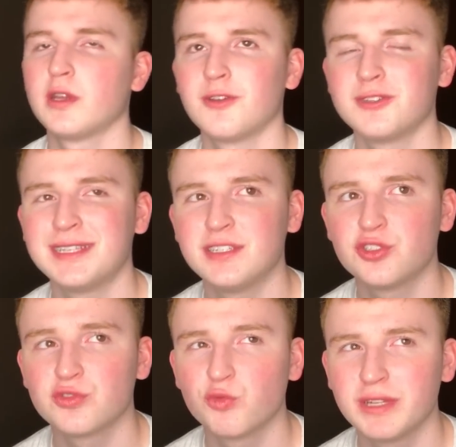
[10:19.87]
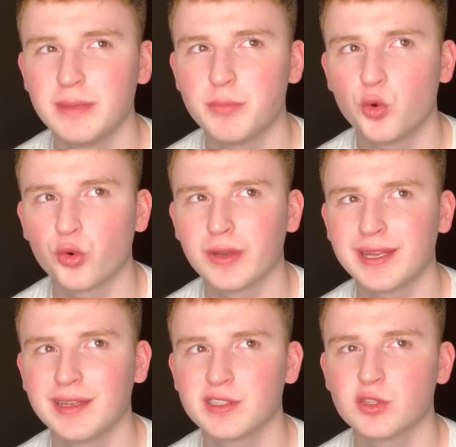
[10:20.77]
you know, your teacher's really
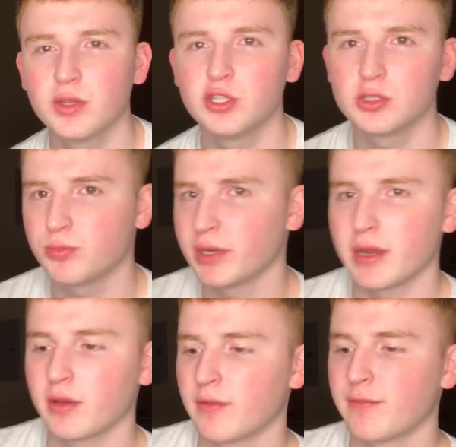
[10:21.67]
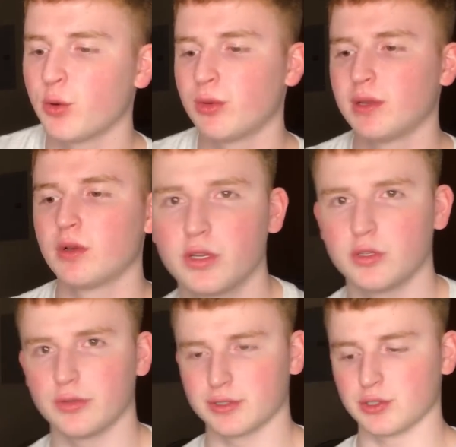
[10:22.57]
boring, so you just bring out your phone, and what you're
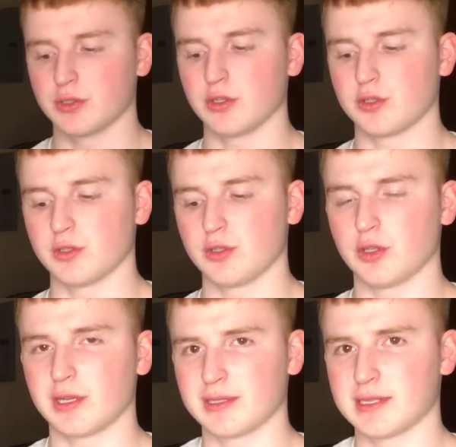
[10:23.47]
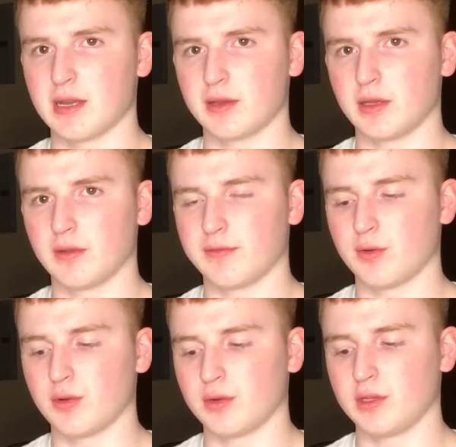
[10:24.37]
doing is just looking down at your
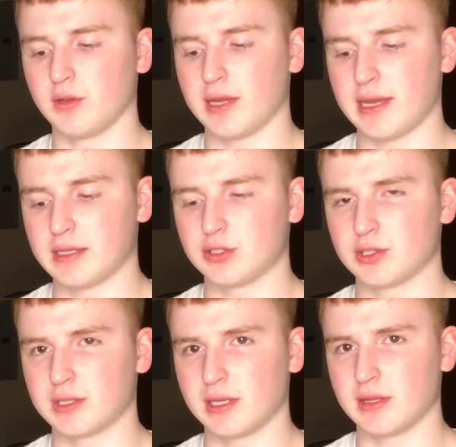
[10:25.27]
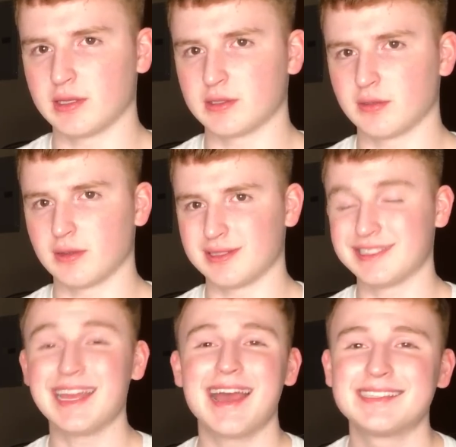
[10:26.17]
phone, and your hands just like this under
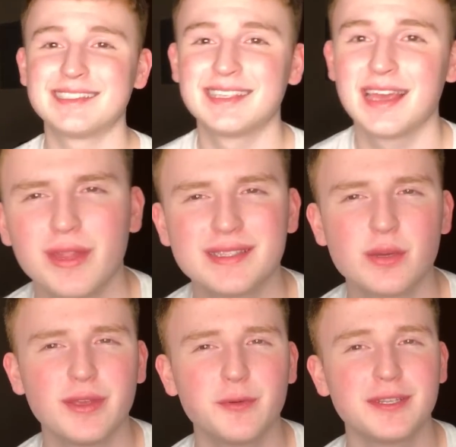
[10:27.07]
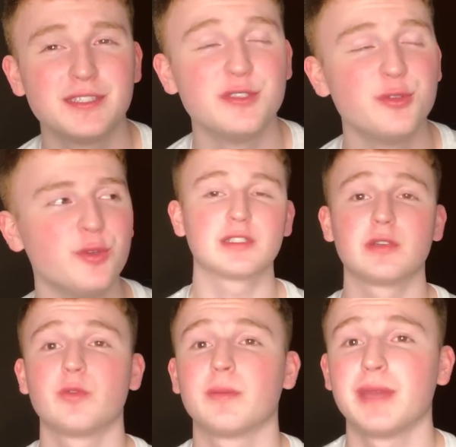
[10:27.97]
the desk. Well, that's not what you want to do. You
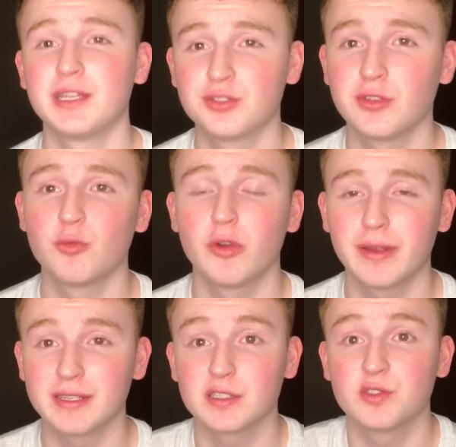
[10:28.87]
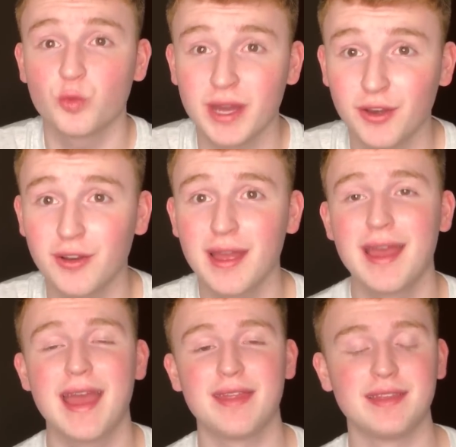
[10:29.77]
actually want to make sure you're wearing a sweater,
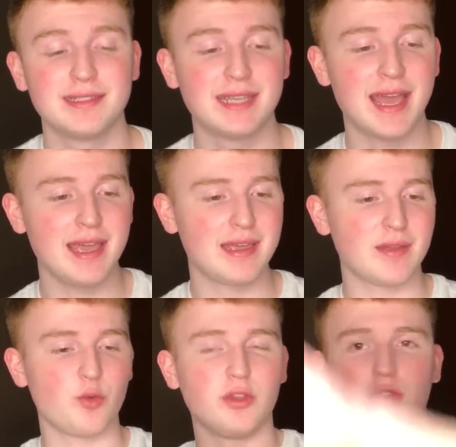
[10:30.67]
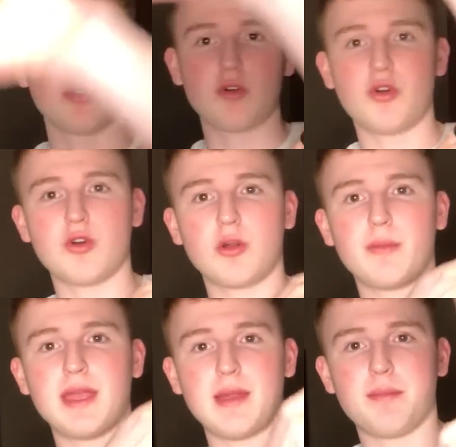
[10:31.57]
and then take your
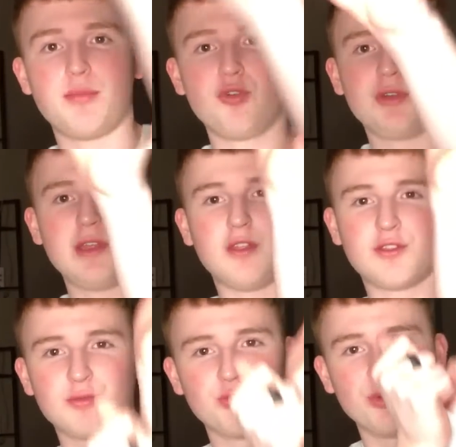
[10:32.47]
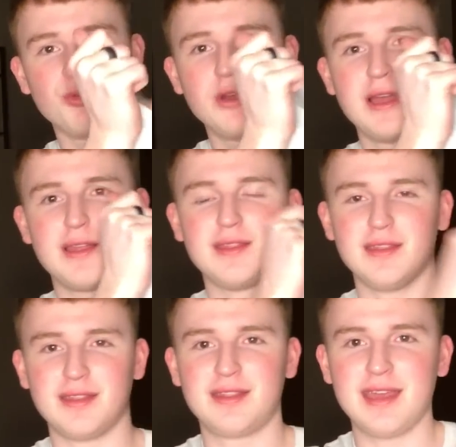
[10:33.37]
arm and put it through
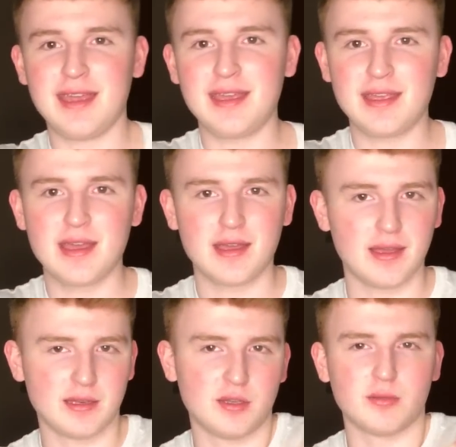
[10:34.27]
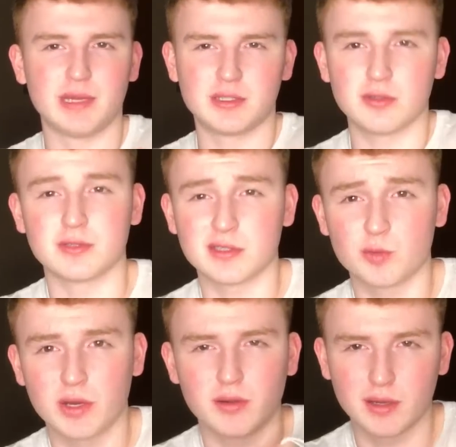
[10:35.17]
the thing, and you know, make sure it's a
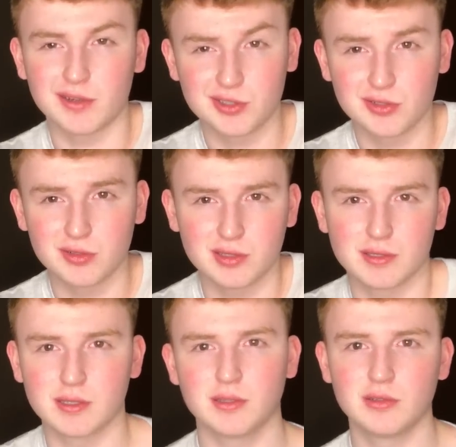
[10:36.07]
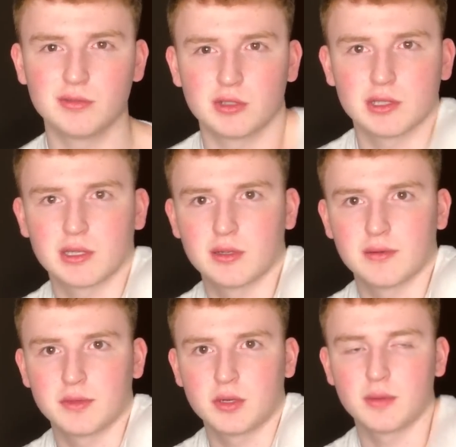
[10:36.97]
sweater, not a shirt, because then it looks like you
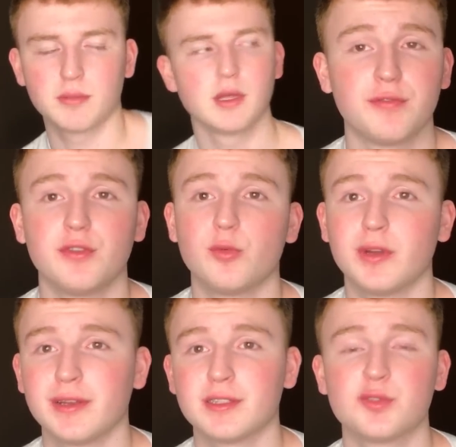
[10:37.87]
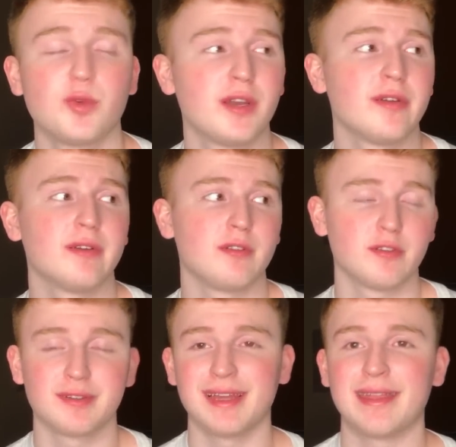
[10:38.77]
don't have an arm. But if you're wearing a sweater, it'll
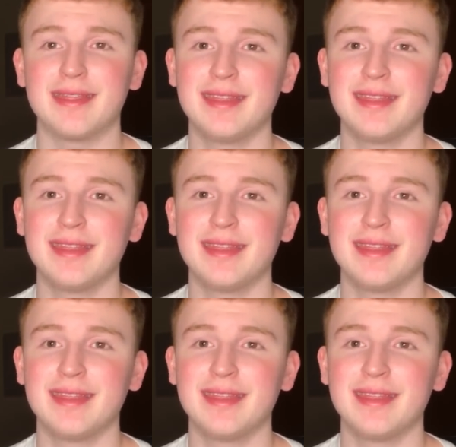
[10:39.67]
look like